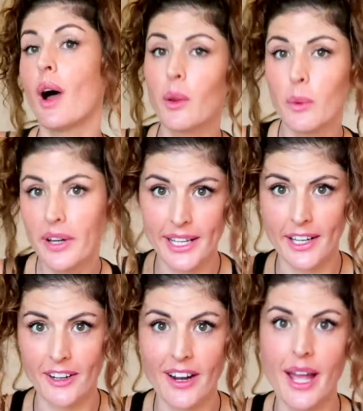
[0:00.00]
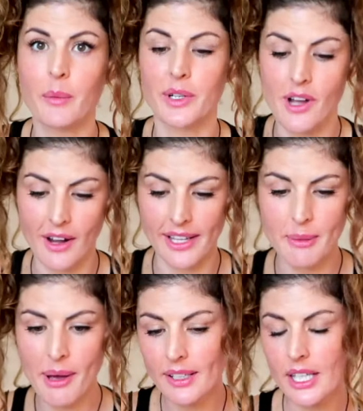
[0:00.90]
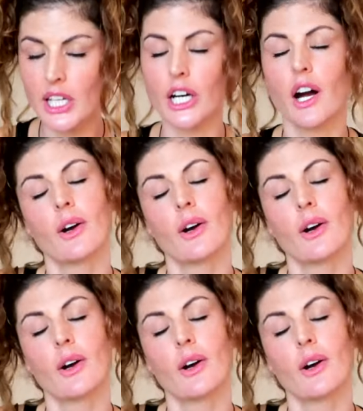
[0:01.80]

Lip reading: while we're here and we're talking about gear,